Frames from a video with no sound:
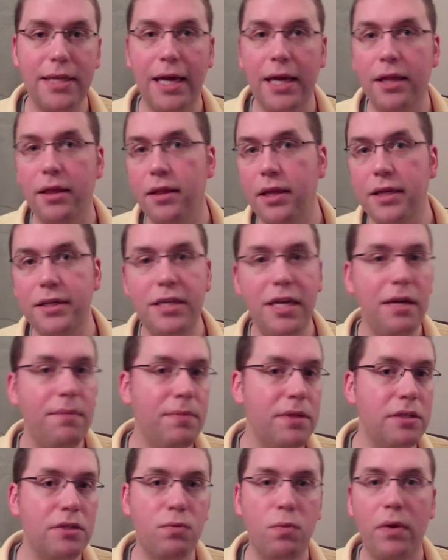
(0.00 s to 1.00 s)
that the
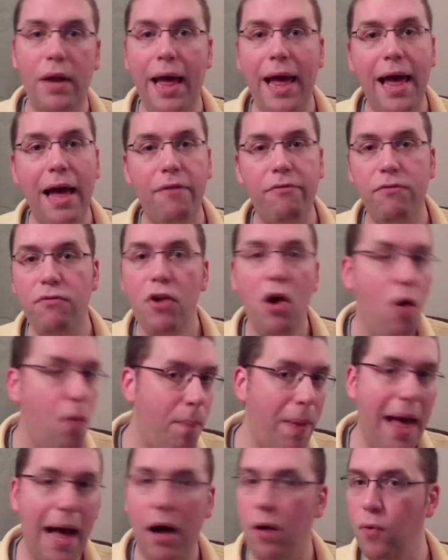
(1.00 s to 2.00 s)
demons would have no
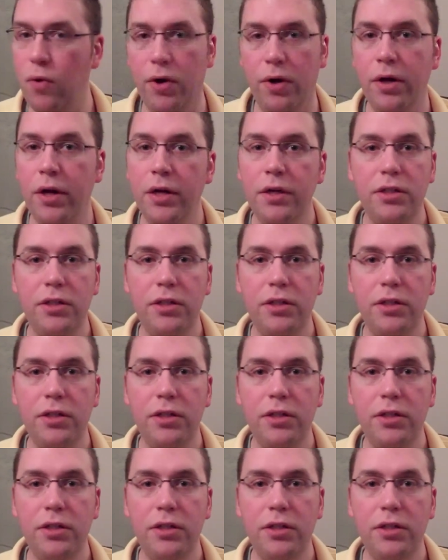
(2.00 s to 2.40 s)
power